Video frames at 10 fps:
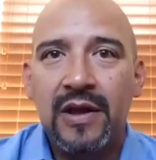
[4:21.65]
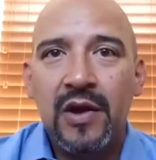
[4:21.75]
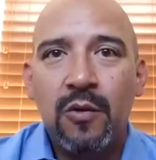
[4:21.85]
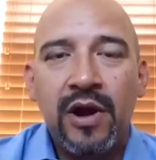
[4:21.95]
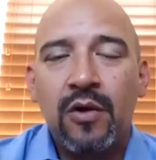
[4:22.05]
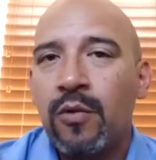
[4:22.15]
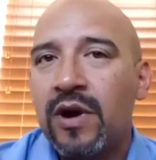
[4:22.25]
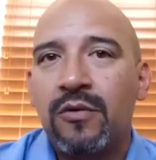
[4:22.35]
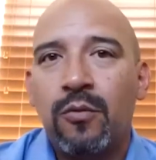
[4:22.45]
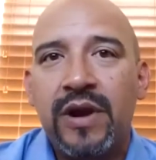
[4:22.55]
We're
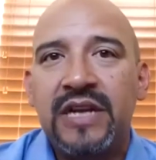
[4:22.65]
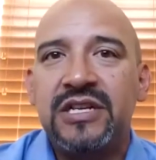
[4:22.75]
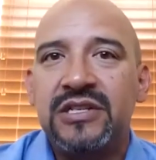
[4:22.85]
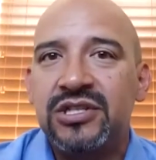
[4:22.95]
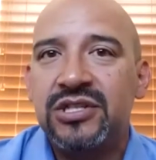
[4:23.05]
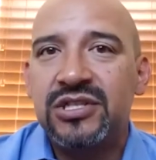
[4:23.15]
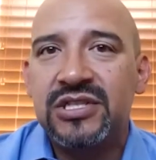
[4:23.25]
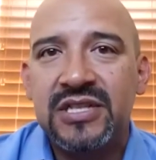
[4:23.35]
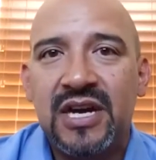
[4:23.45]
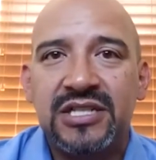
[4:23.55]
reaching
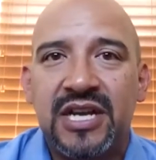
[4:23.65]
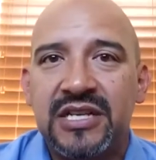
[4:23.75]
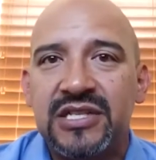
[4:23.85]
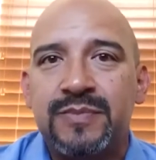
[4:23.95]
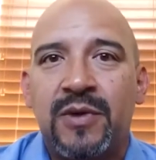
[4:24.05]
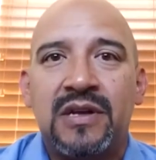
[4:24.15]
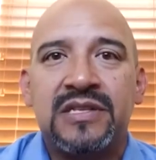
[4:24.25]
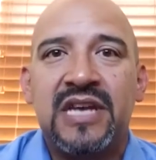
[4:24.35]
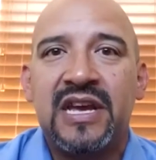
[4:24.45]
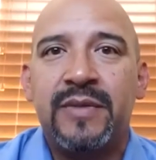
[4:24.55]
such a small
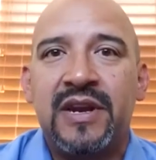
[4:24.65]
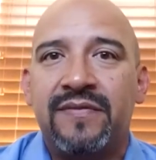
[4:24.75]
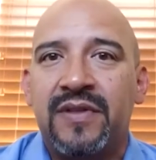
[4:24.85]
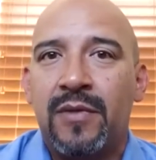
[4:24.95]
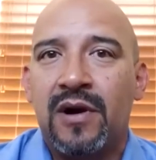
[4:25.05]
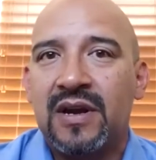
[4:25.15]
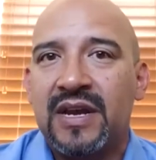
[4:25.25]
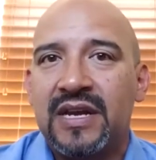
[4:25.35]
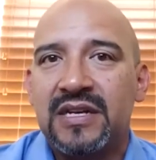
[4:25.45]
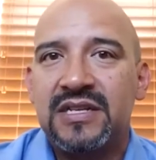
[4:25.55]
segment of the market,